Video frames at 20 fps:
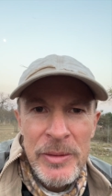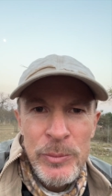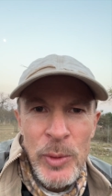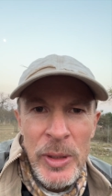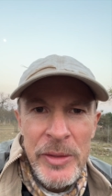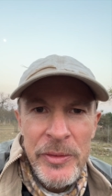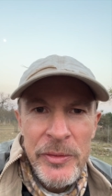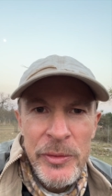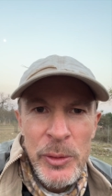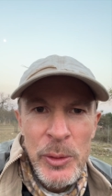
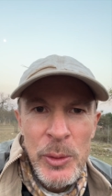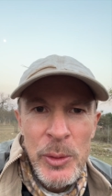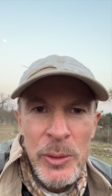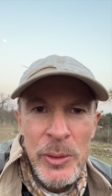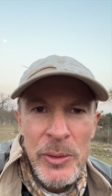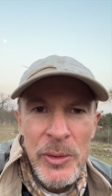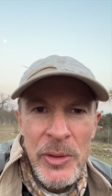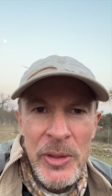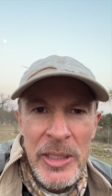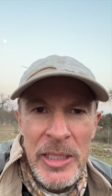went for
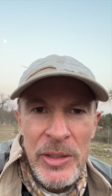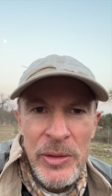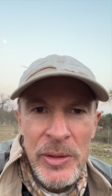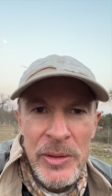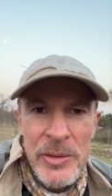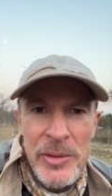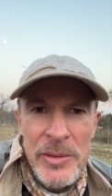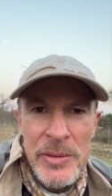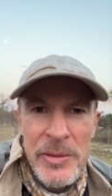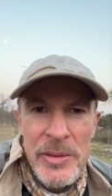the
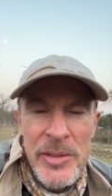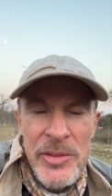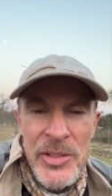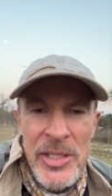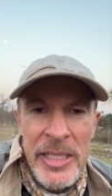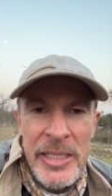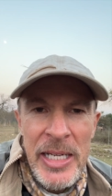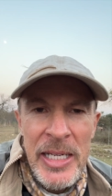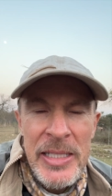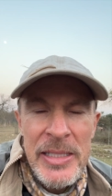Nikon
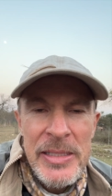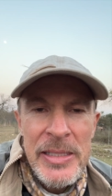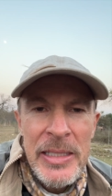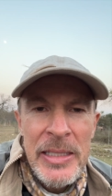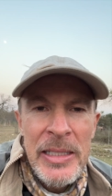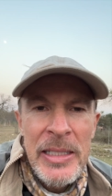Z8